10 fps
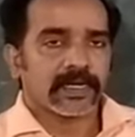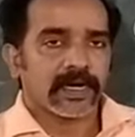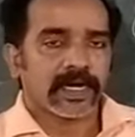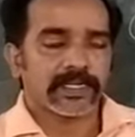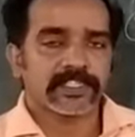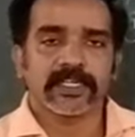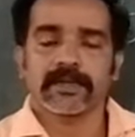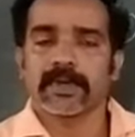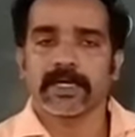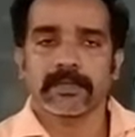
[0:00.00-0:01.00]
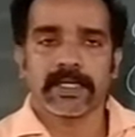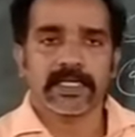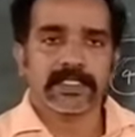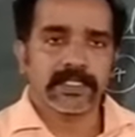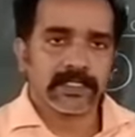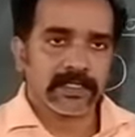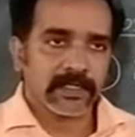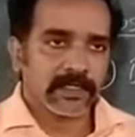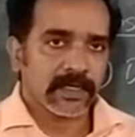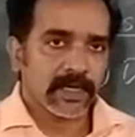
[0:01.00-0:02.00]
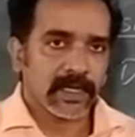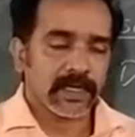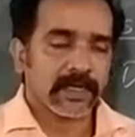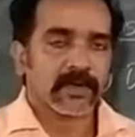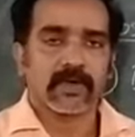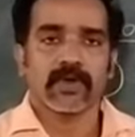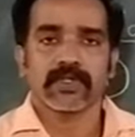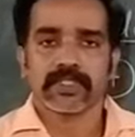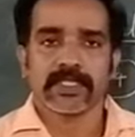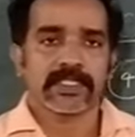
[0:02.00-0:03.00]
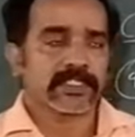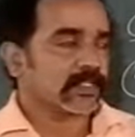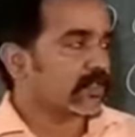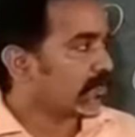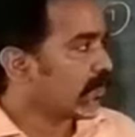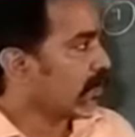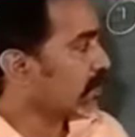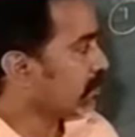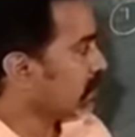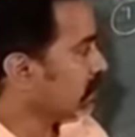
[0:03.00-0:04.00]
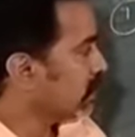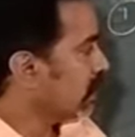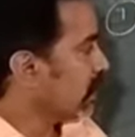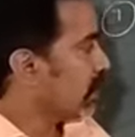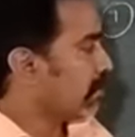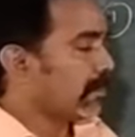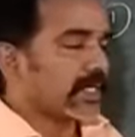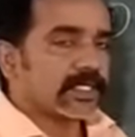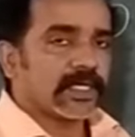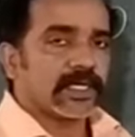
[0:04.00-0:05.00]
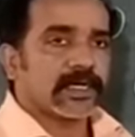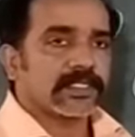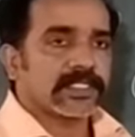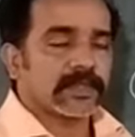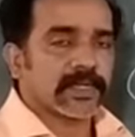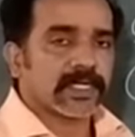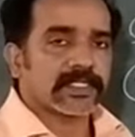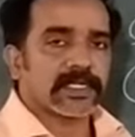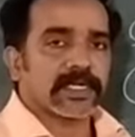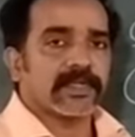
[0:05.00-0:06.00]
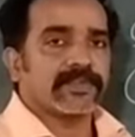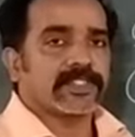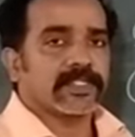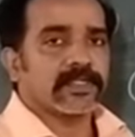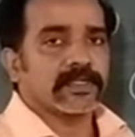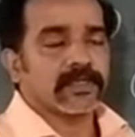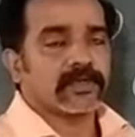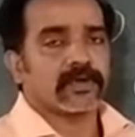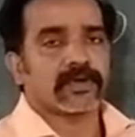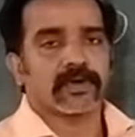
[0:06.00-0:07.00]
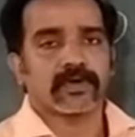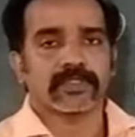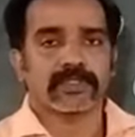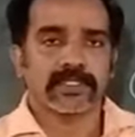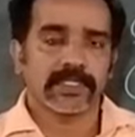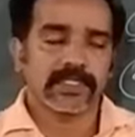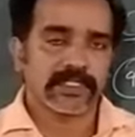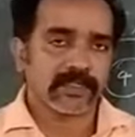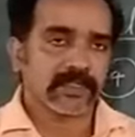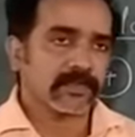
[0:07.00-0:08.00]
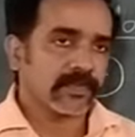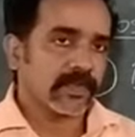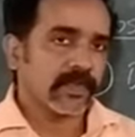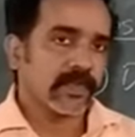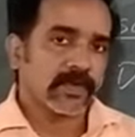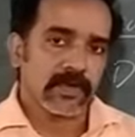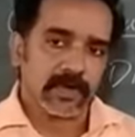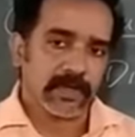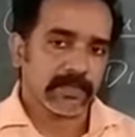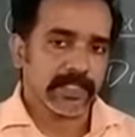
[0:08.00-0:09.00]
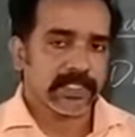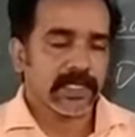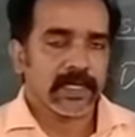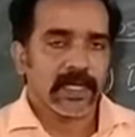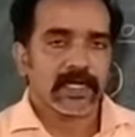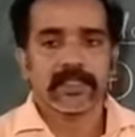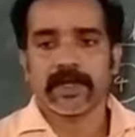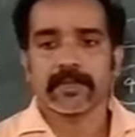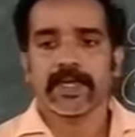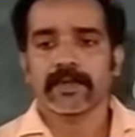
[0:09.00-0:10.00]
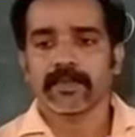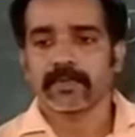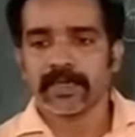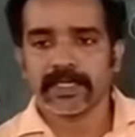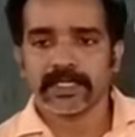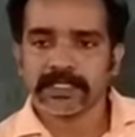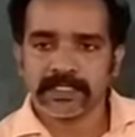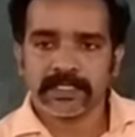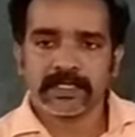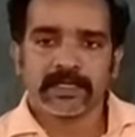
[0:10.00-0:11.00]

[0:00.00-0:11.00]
addition and multiplication are closed in the set of whole numbers, but subtraction and division not closed in the set of whole numbers. And the remaining properties,